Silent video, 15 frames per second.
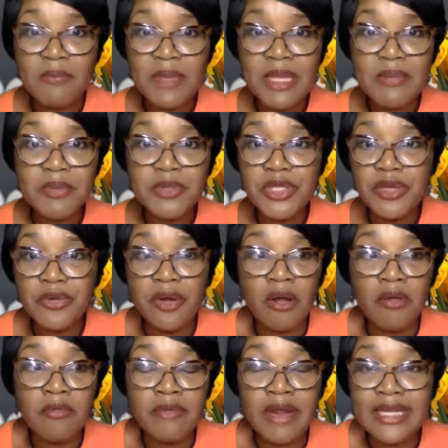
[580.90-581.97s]
People, you're
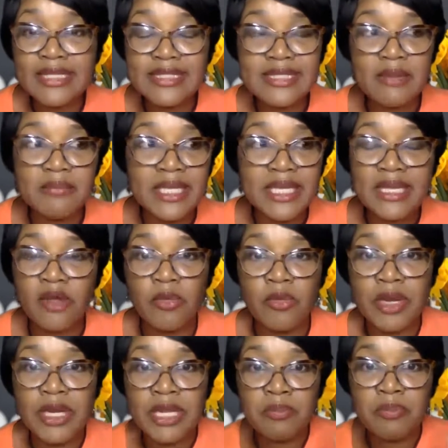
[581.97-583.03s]
already, somebody
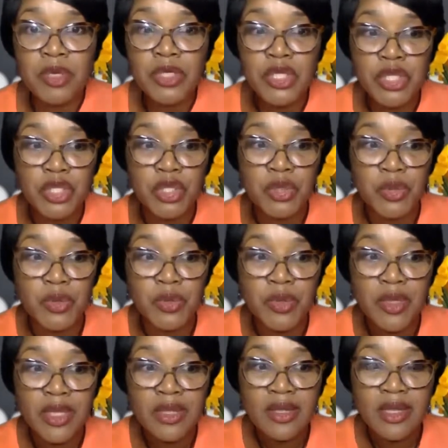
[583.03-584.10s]
already put
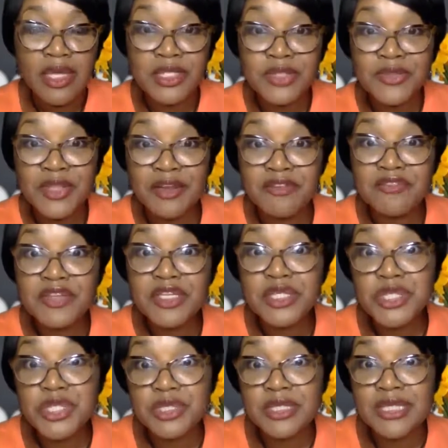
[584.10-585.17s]
you into their
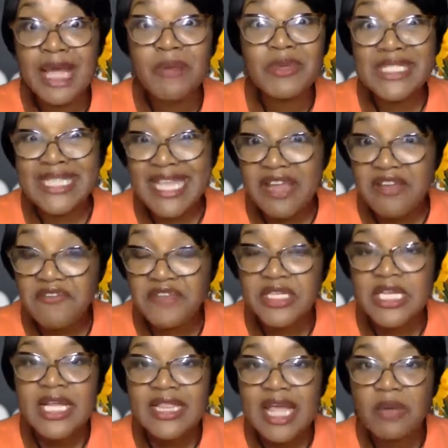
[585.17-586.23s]
vision. That was their
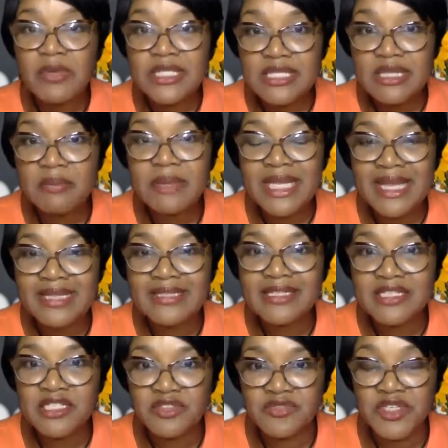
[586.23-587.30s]
vision. That was somebody
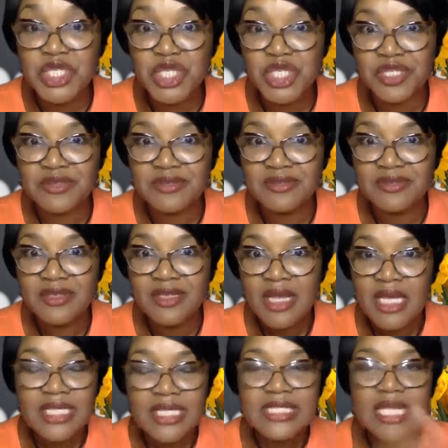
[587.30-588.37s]
else's vision.
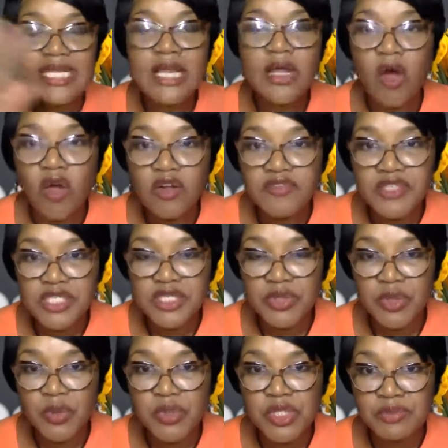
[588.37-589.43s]
See, not all of us are
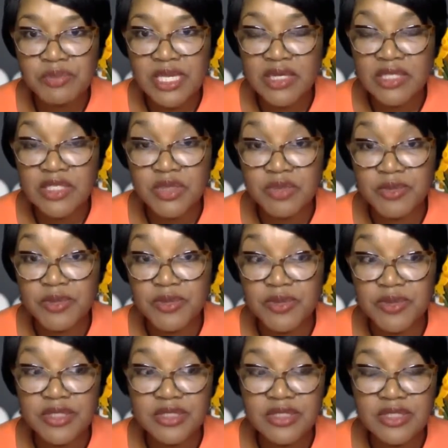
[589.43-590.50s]
going to be
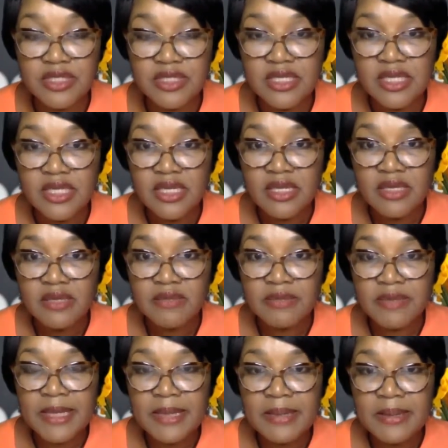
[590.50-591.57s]
entrepreneurs,
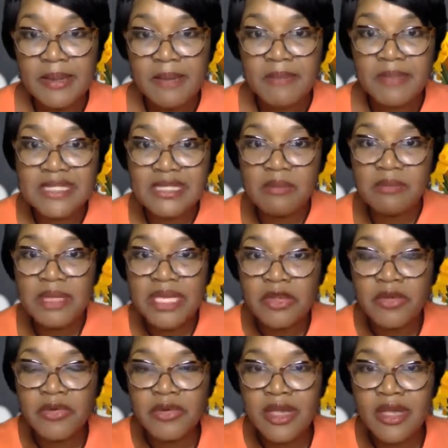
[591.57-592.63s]
right? But somebody
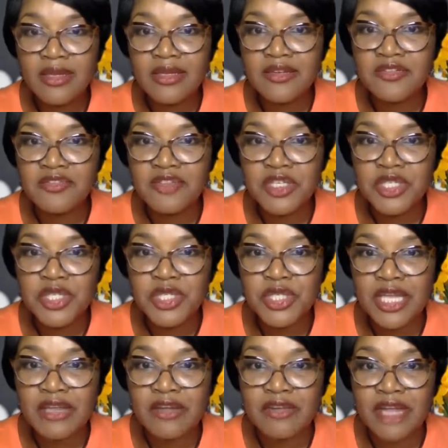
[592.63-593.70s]
created a vision.
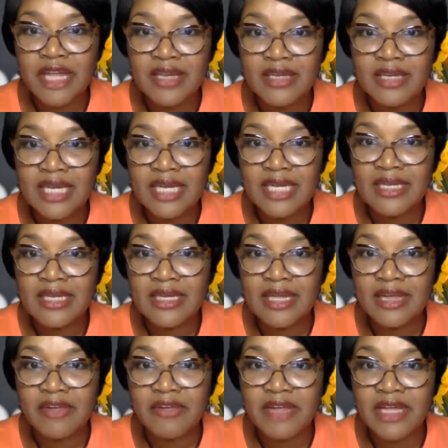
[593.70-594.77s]
They created a clinic.
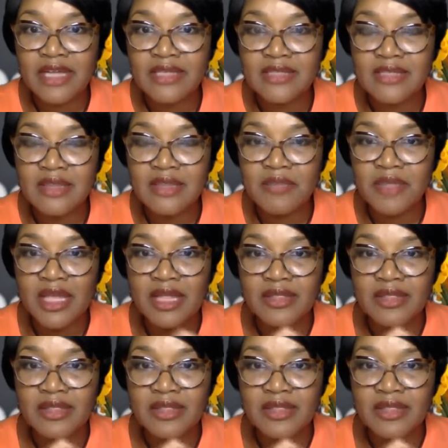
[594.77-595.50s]
They created something.